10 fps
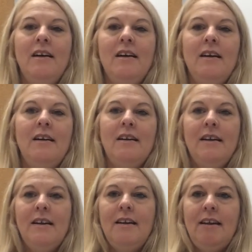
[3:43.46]

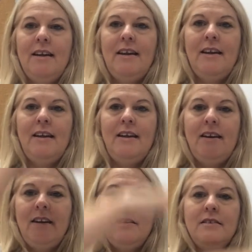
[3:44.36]
Nobody speaks.